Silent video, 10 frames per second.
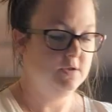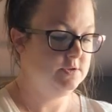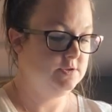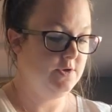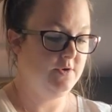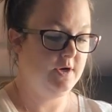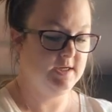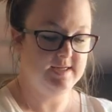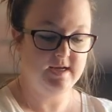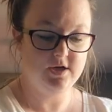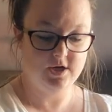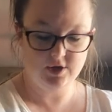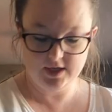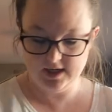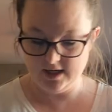So you're going to take your
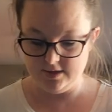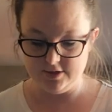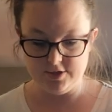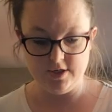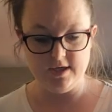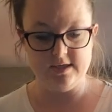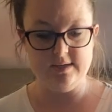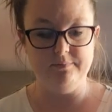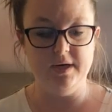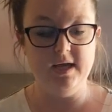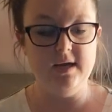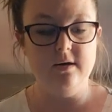cookie cutters, you're going to dip it in.